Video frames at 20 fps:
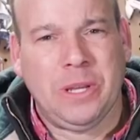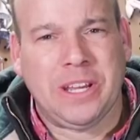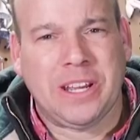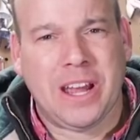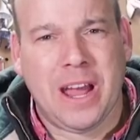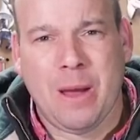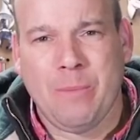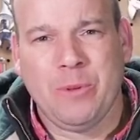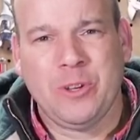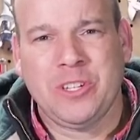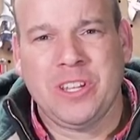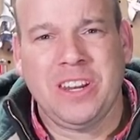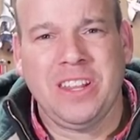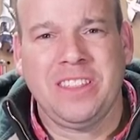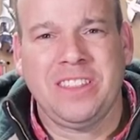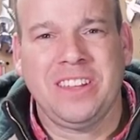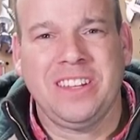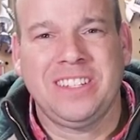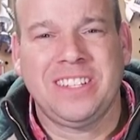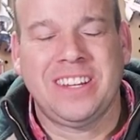we accomplish
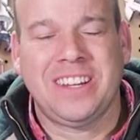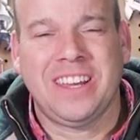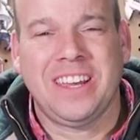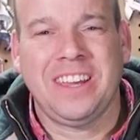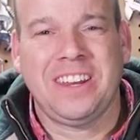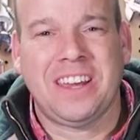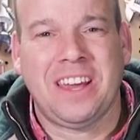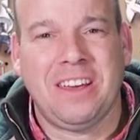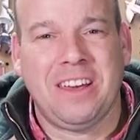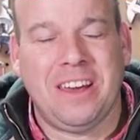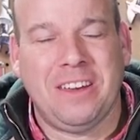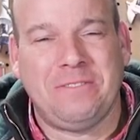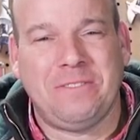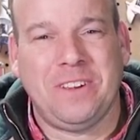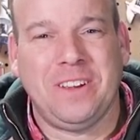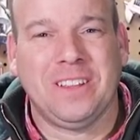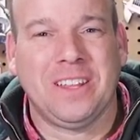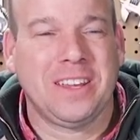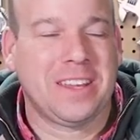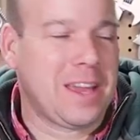anything tonight? I, I
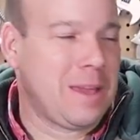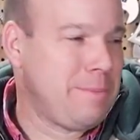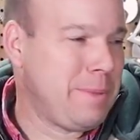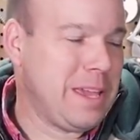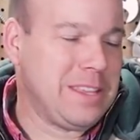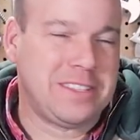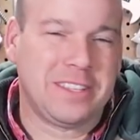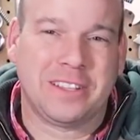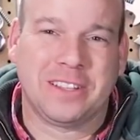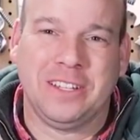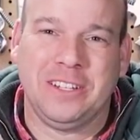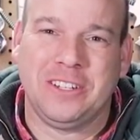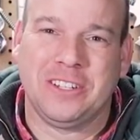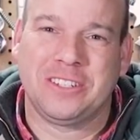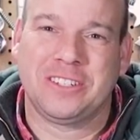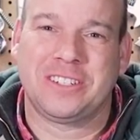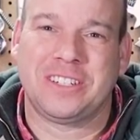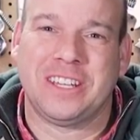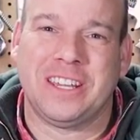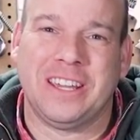feel like I basically
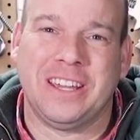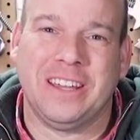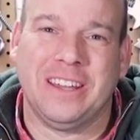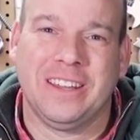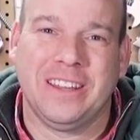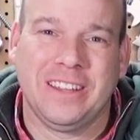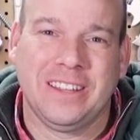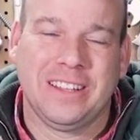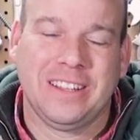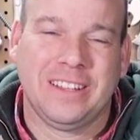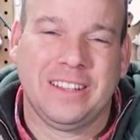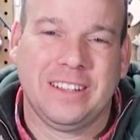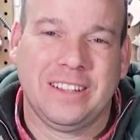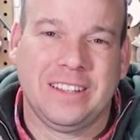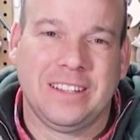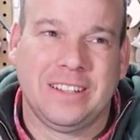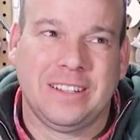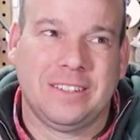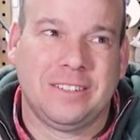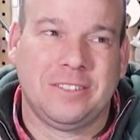just uh,
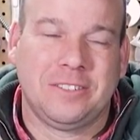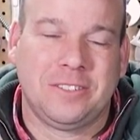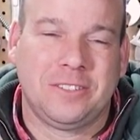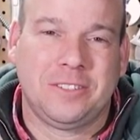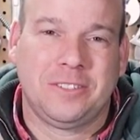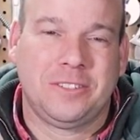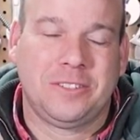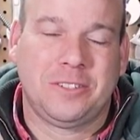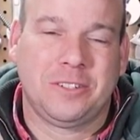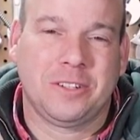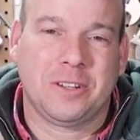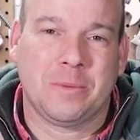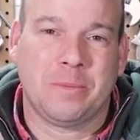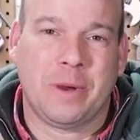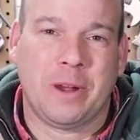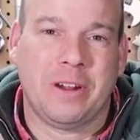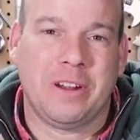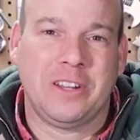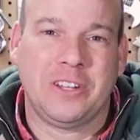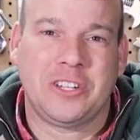took a
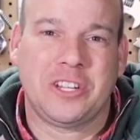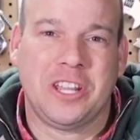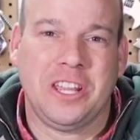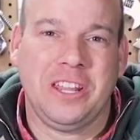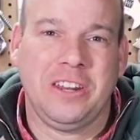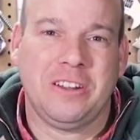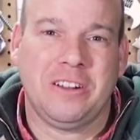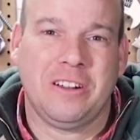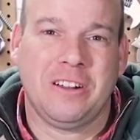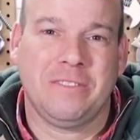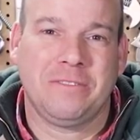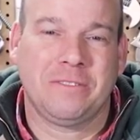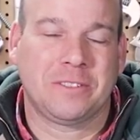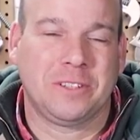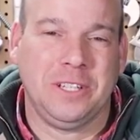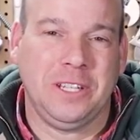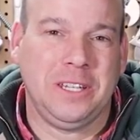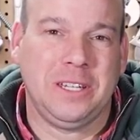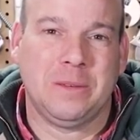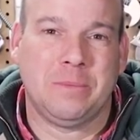bar and chain off,
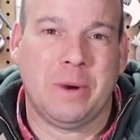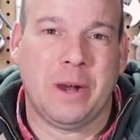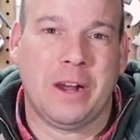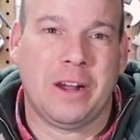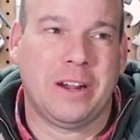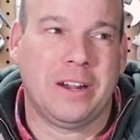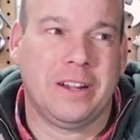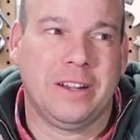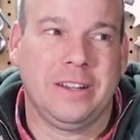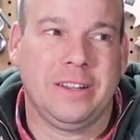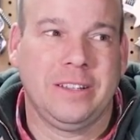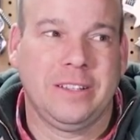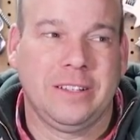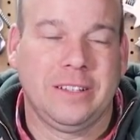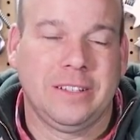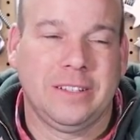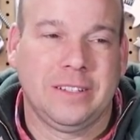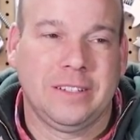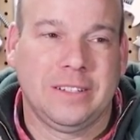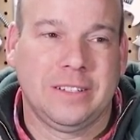cleaned the bar,
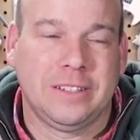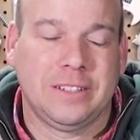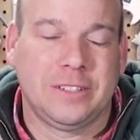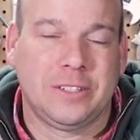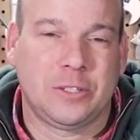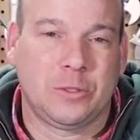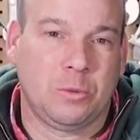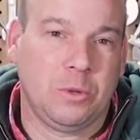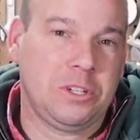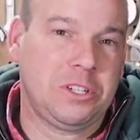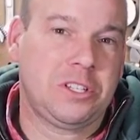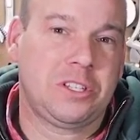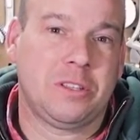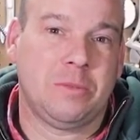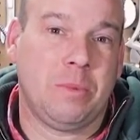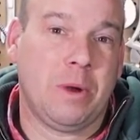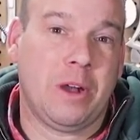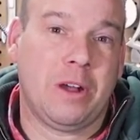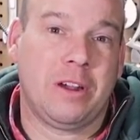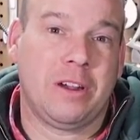switched the
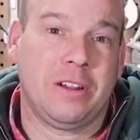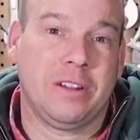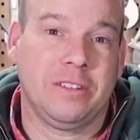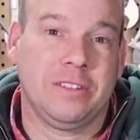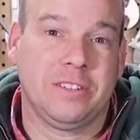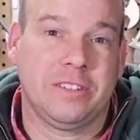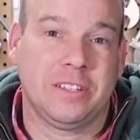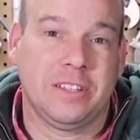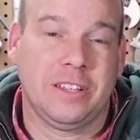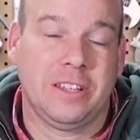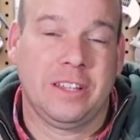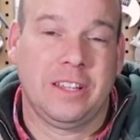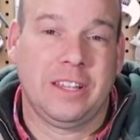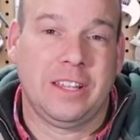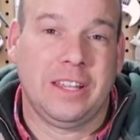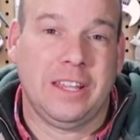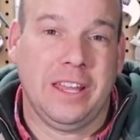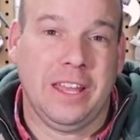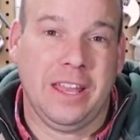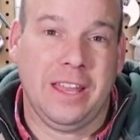bars,
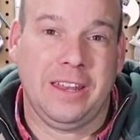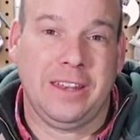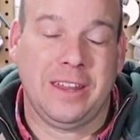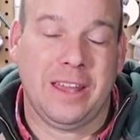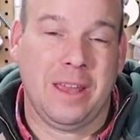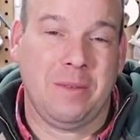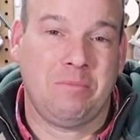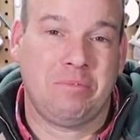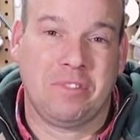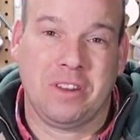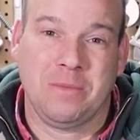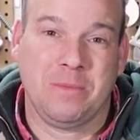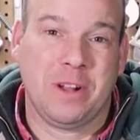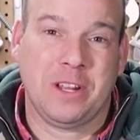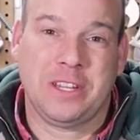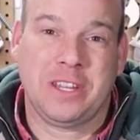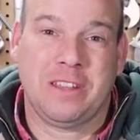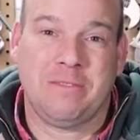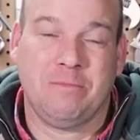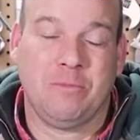and I pretty
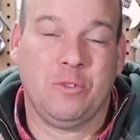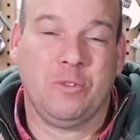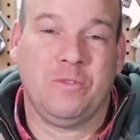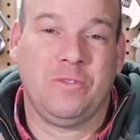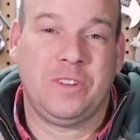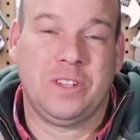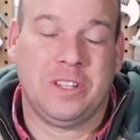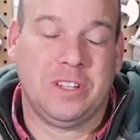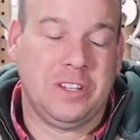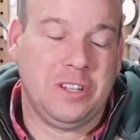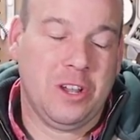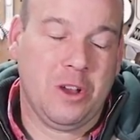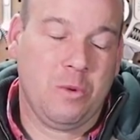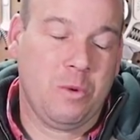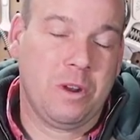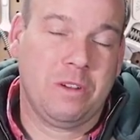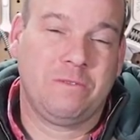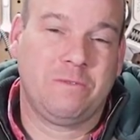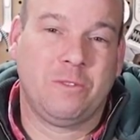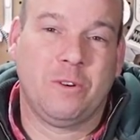much have moved
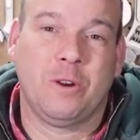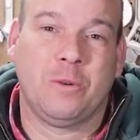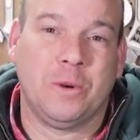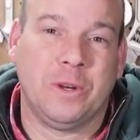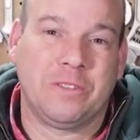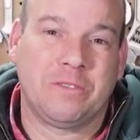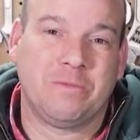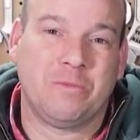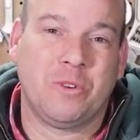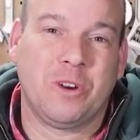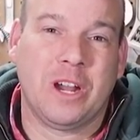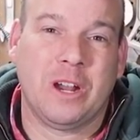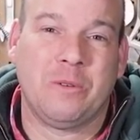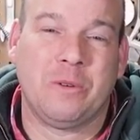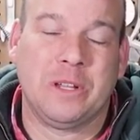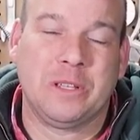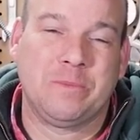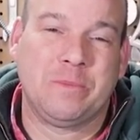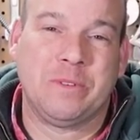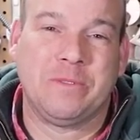nowhere forward from where I
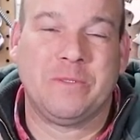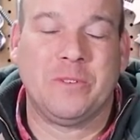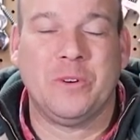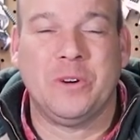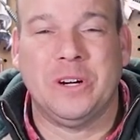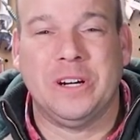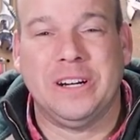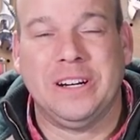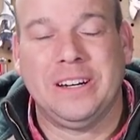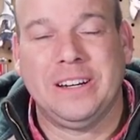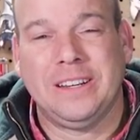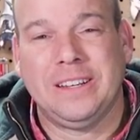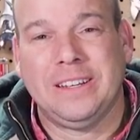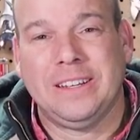was before.